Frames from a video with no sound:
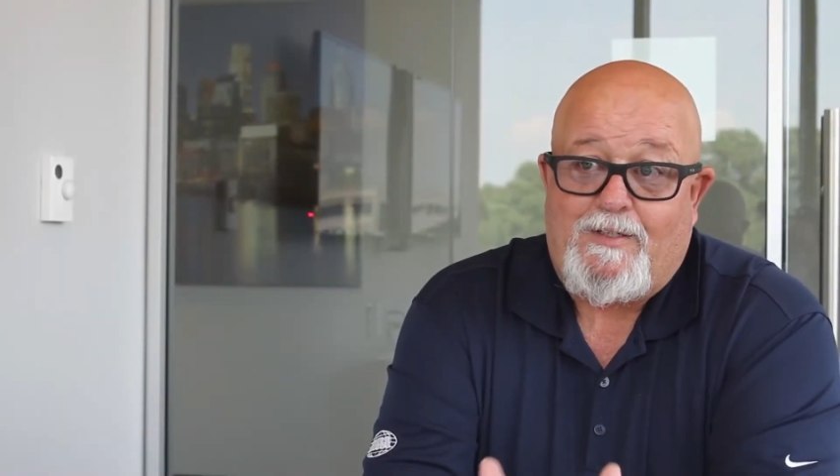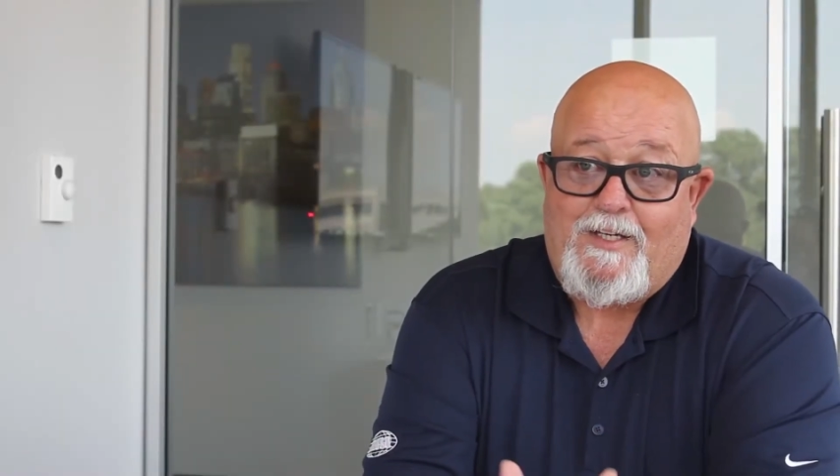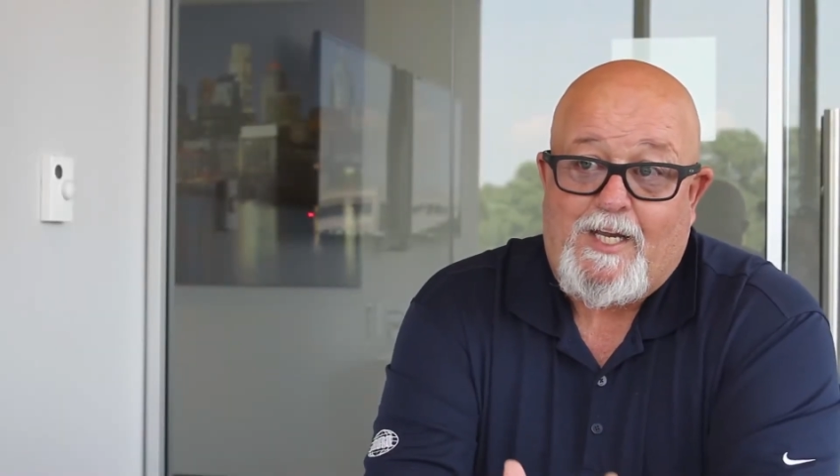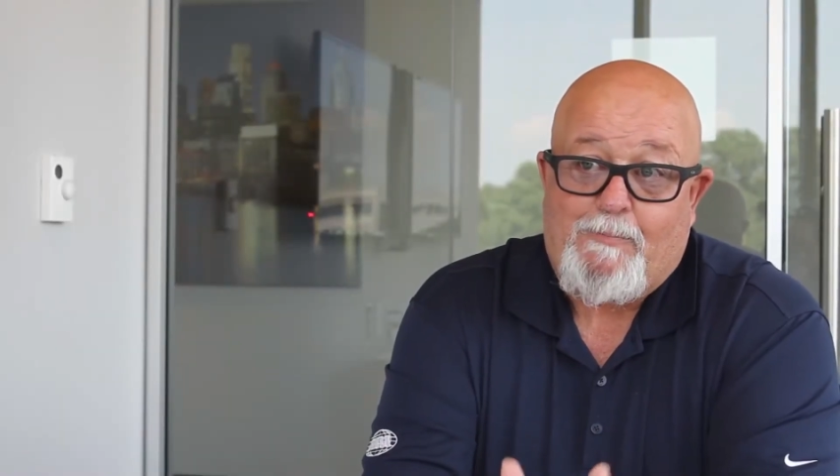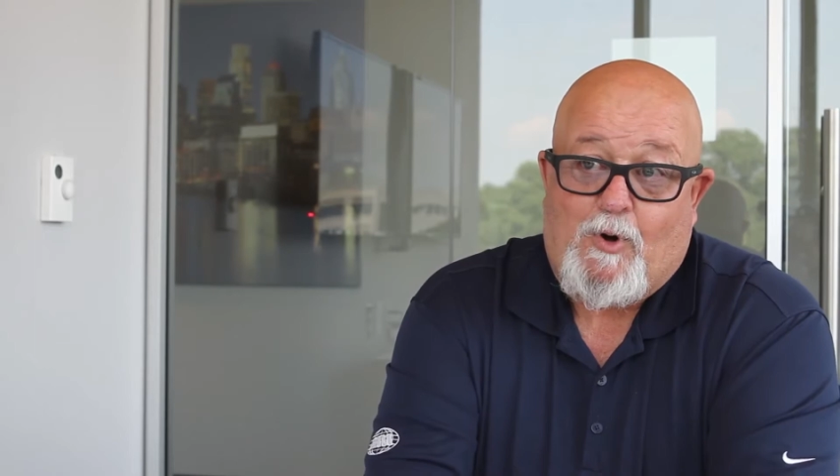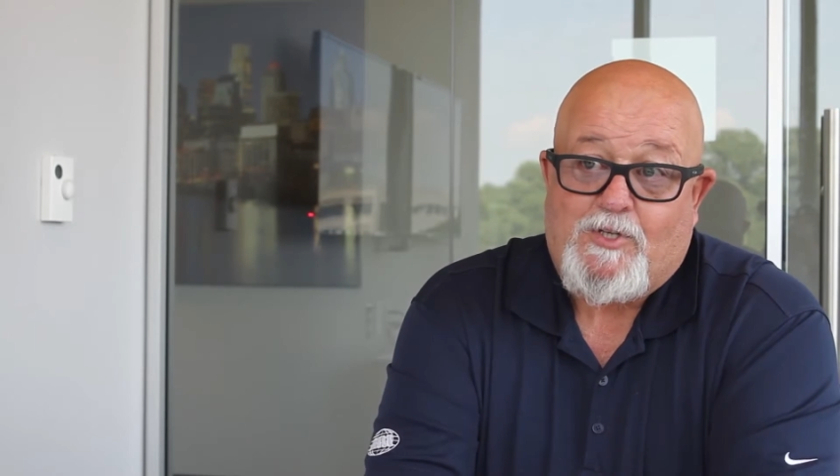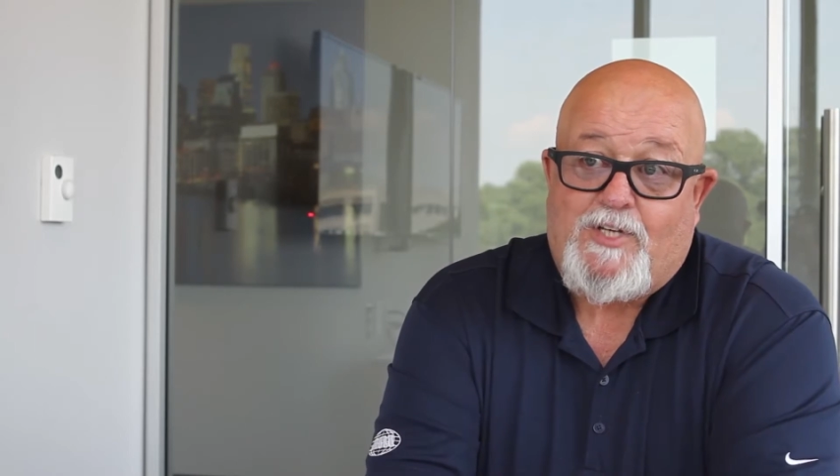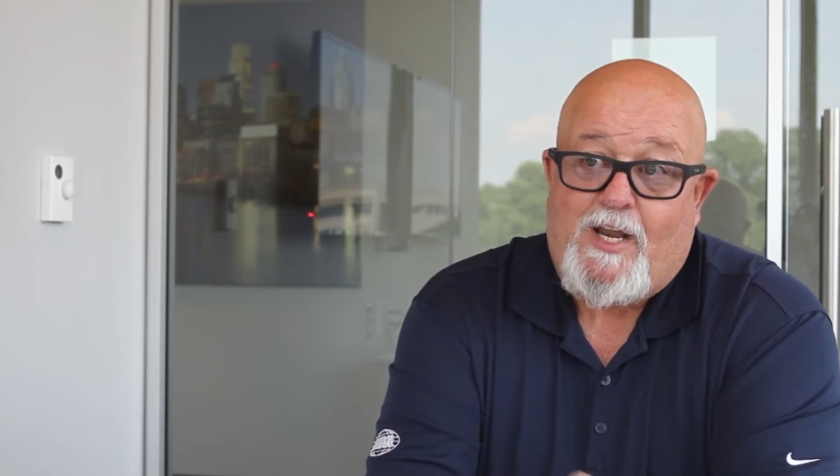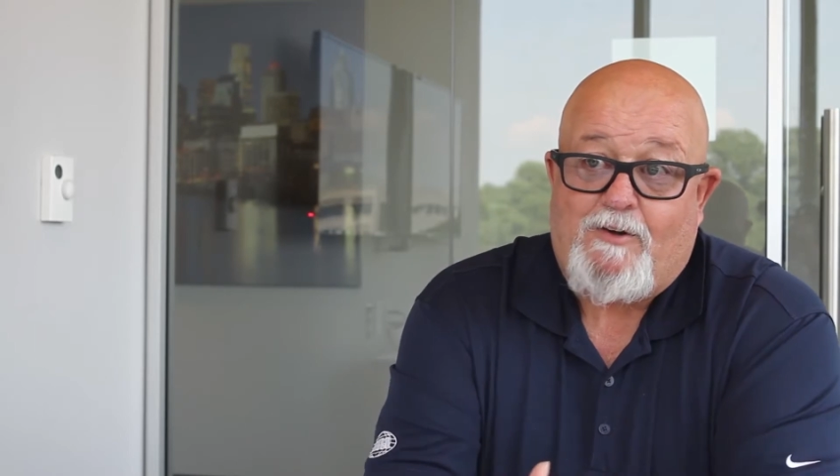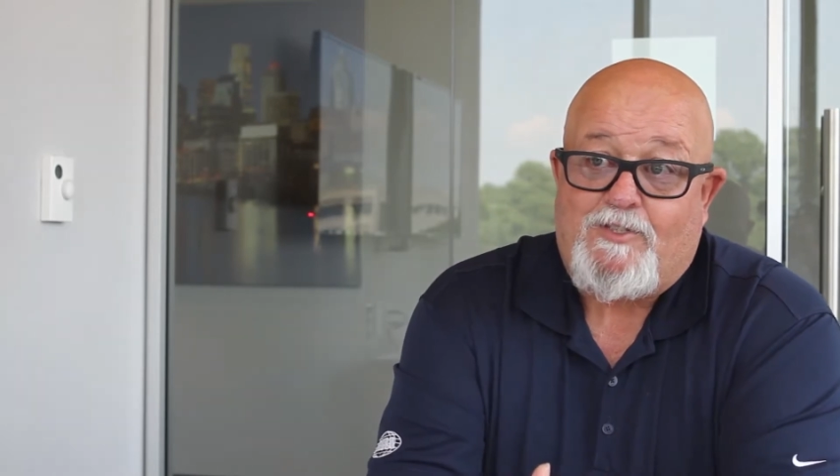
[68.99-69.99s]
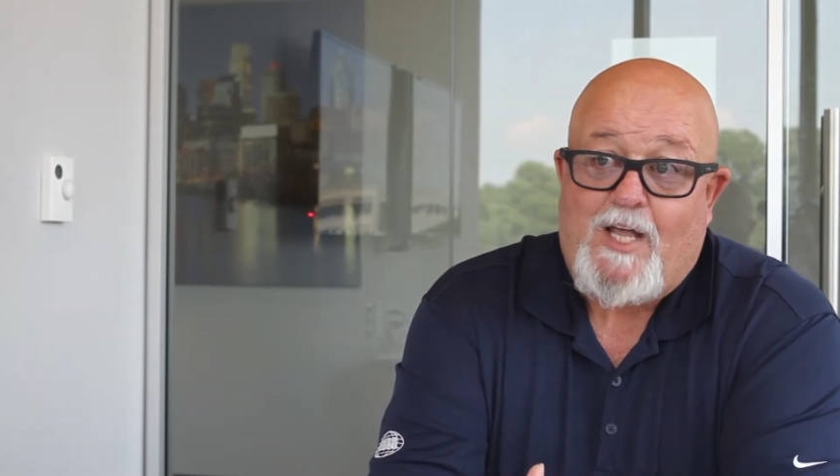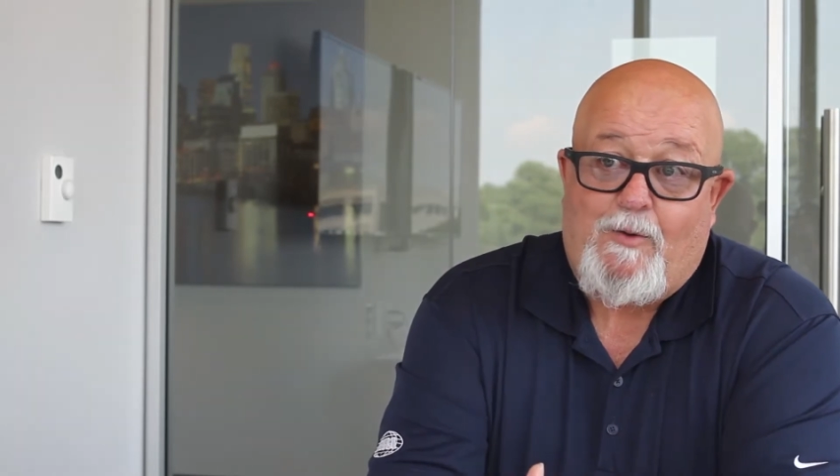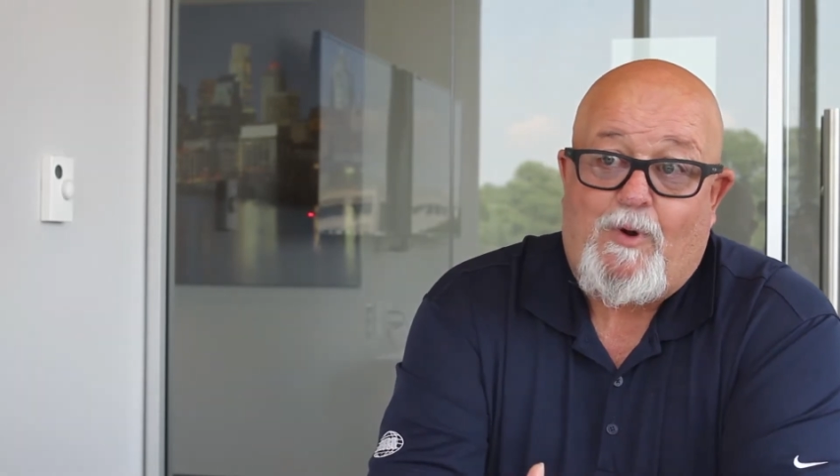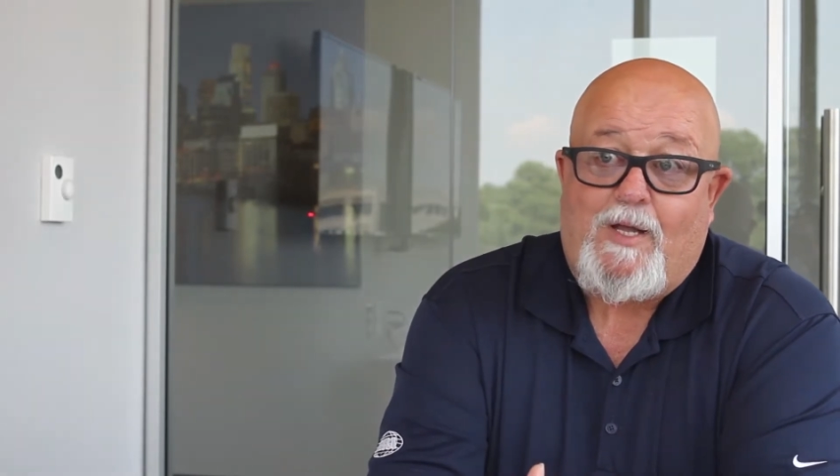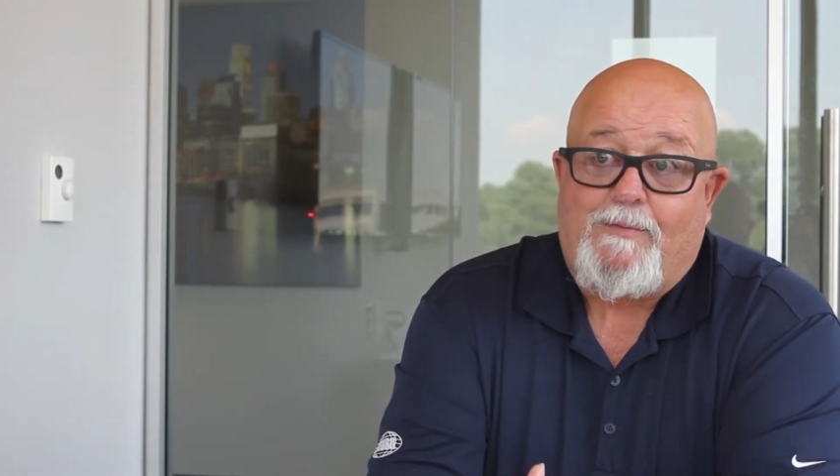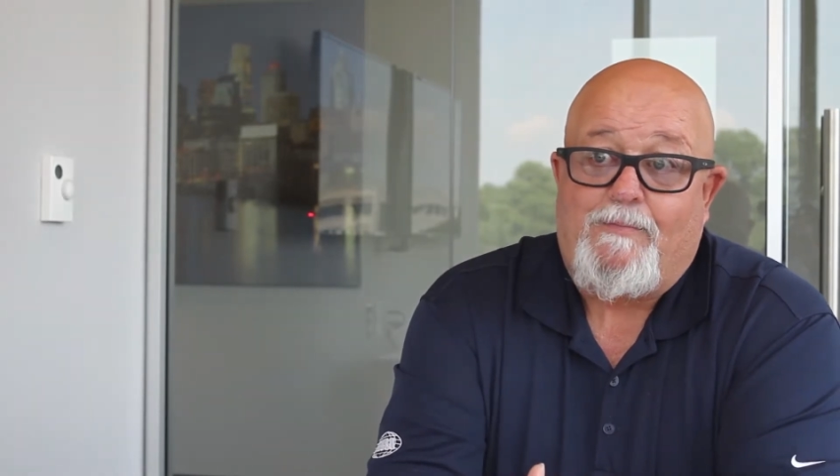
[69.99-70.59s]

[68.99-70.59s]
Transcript: keep our standards that way.